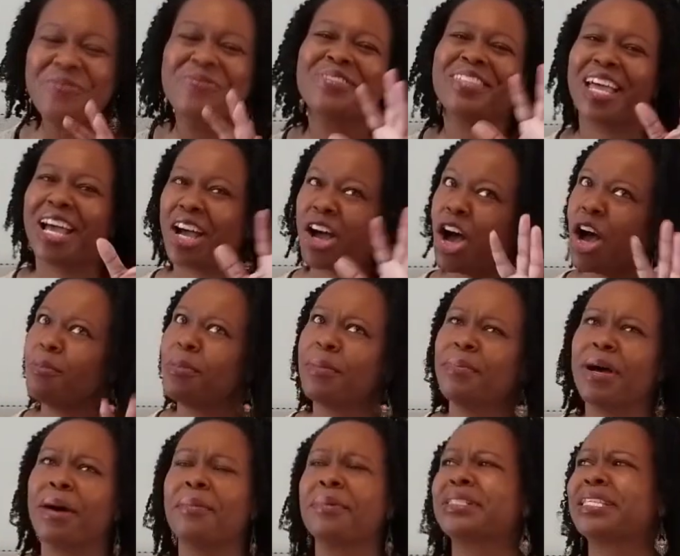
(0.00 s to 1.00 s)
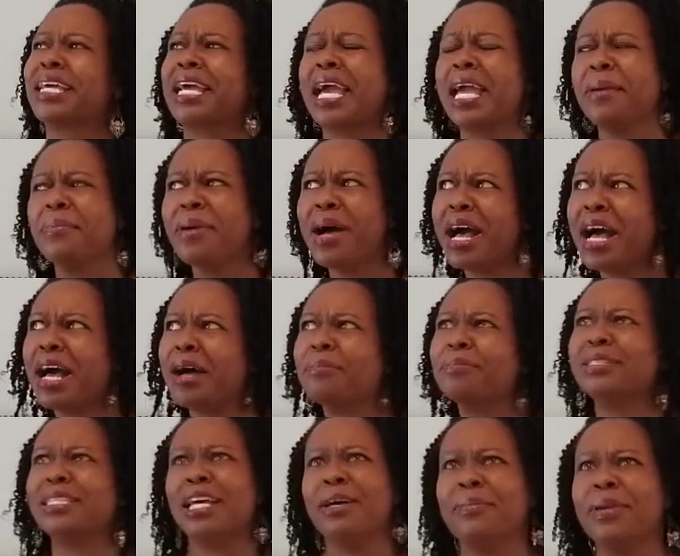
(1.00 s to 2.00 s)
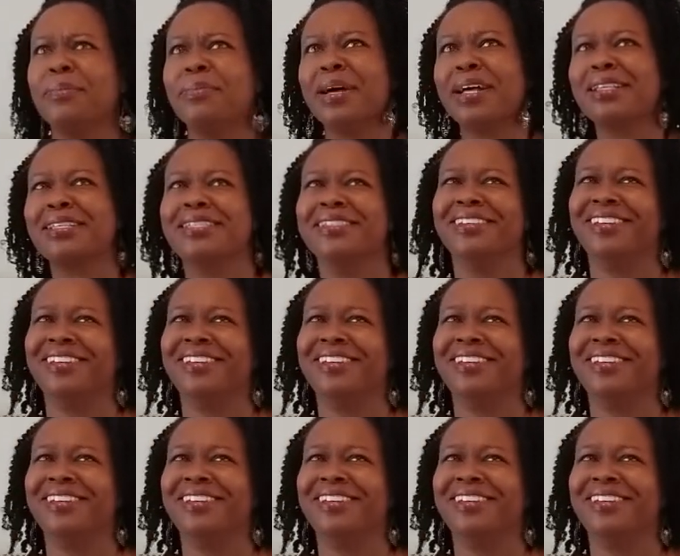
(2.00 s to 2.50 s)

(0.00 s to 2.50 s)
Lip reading: I called my mom. I was like, hey mom, tell me about